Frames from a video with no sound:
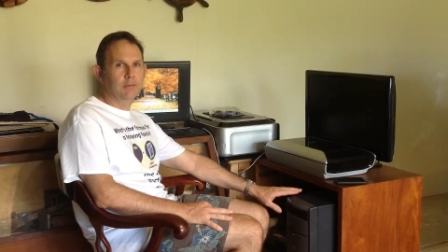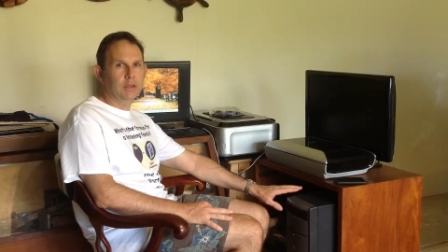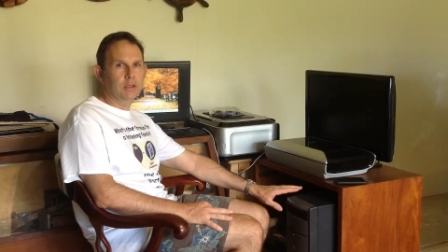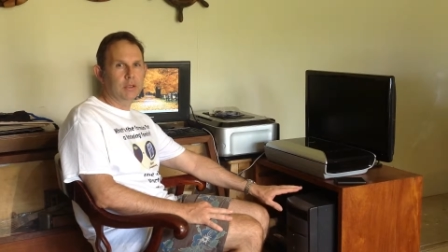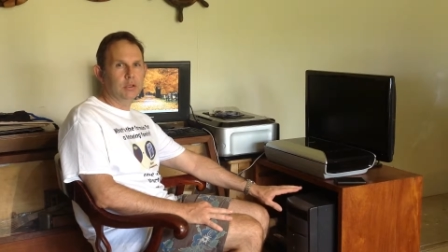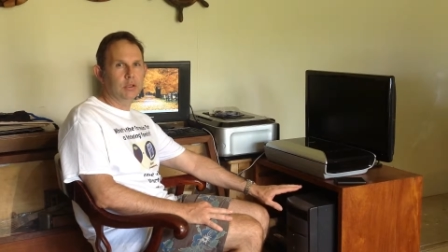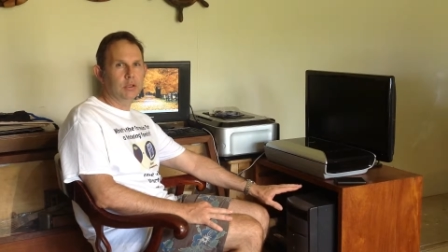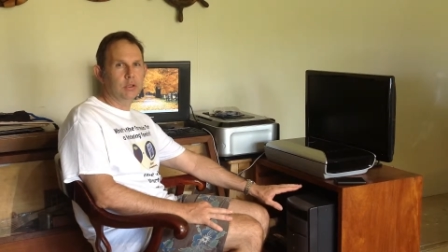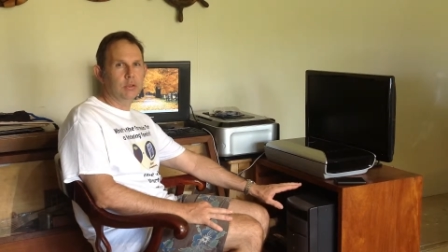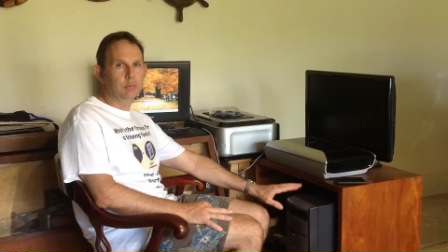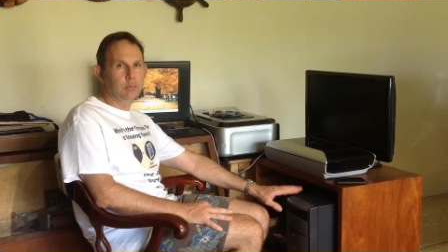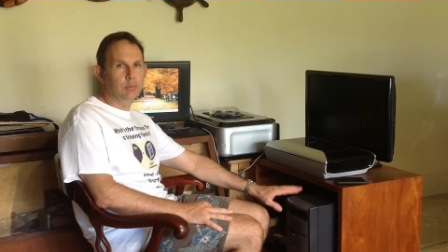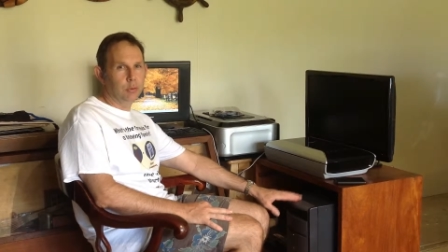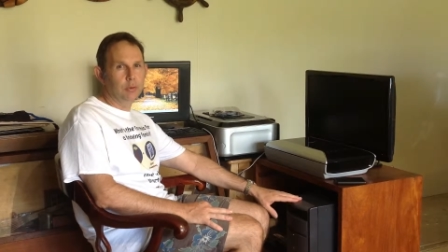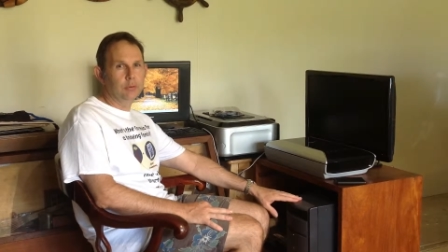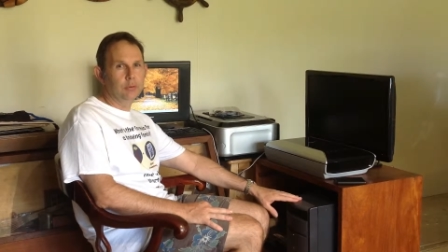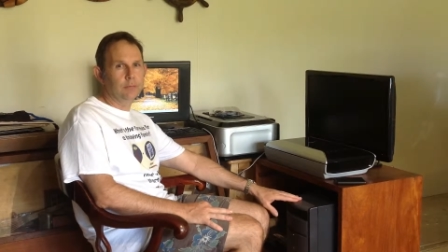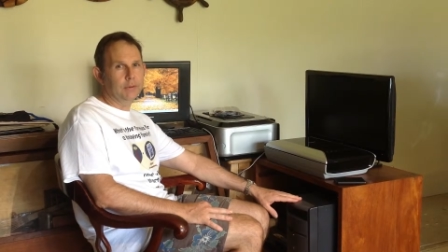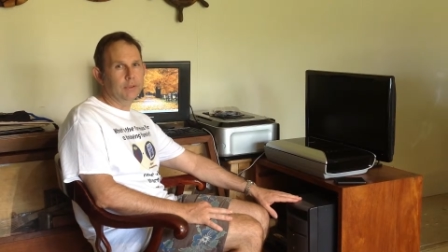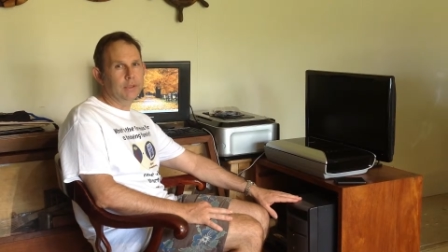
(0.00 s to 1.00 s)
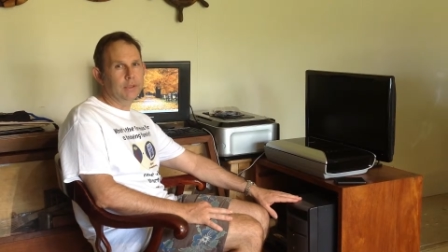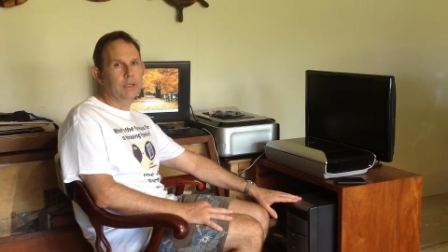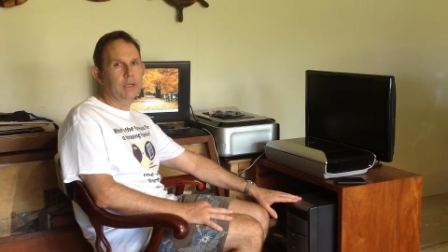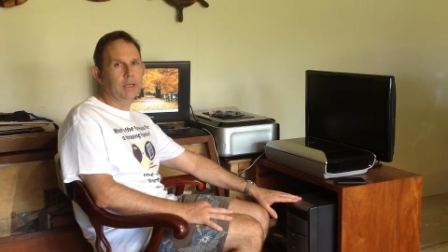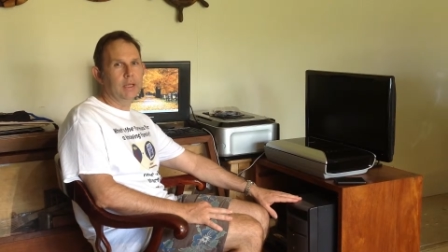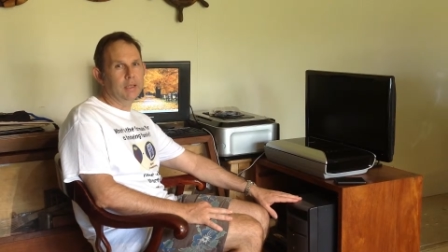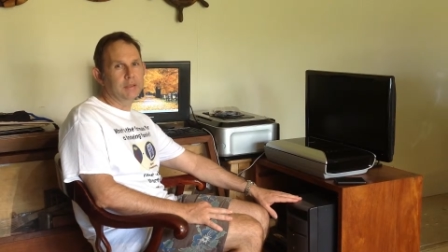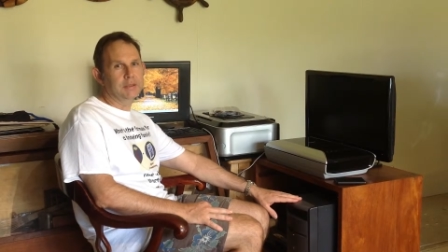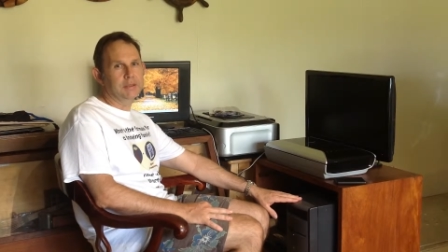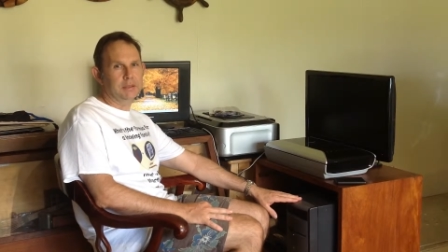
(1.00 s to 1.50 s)
function beautifully
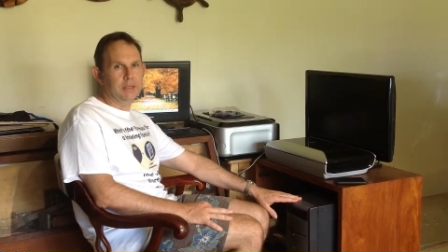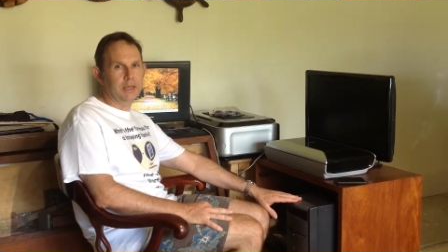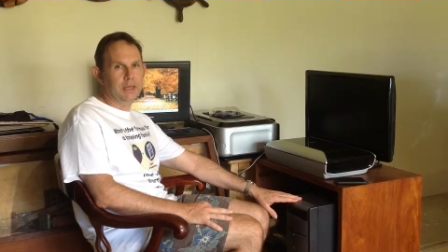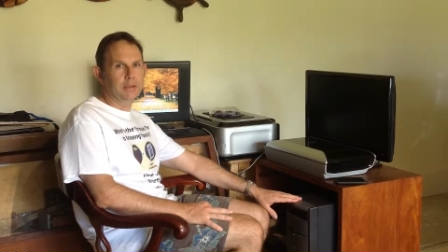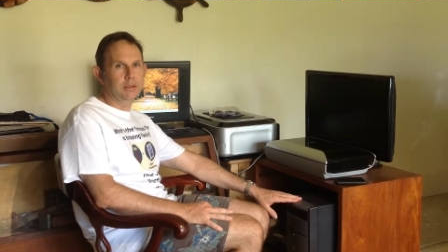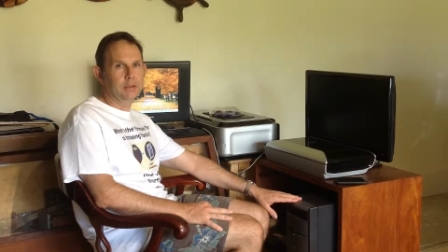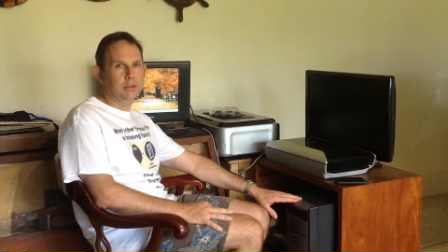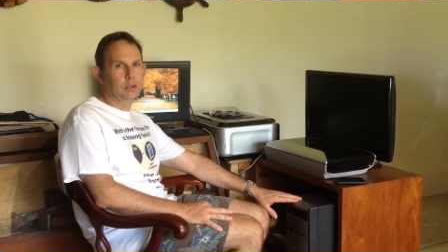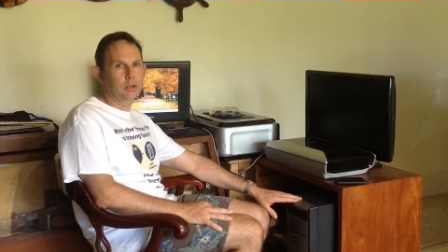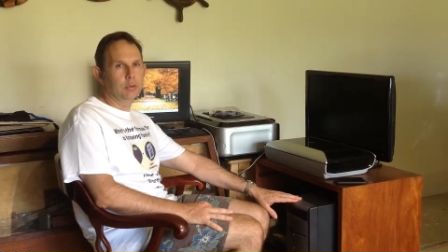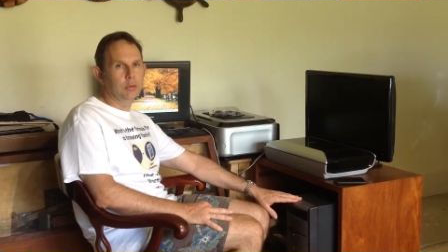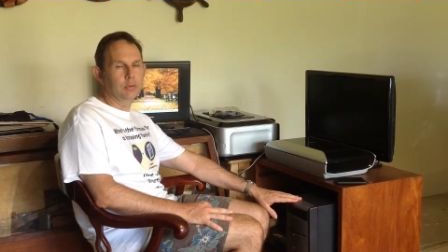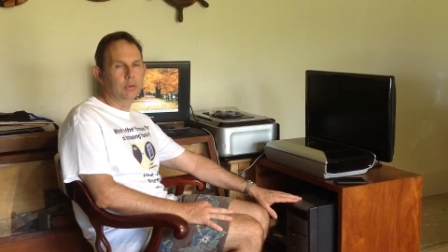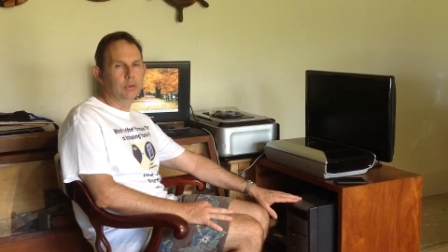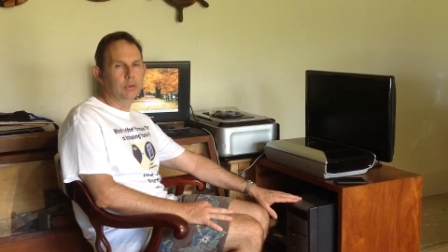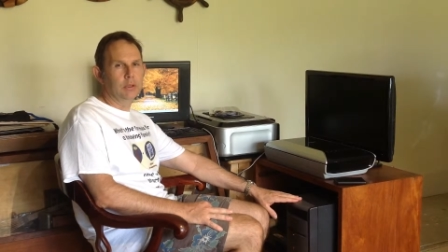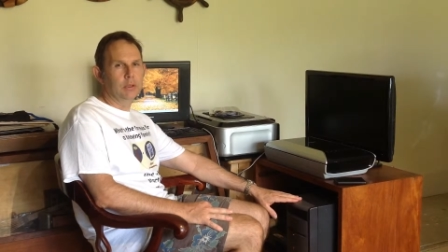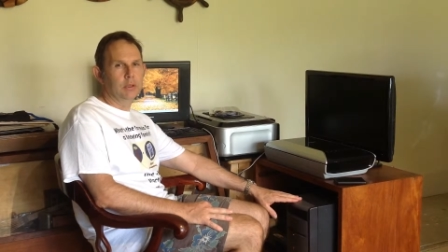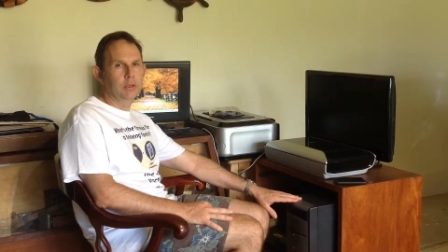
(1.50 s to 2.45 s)
as standalone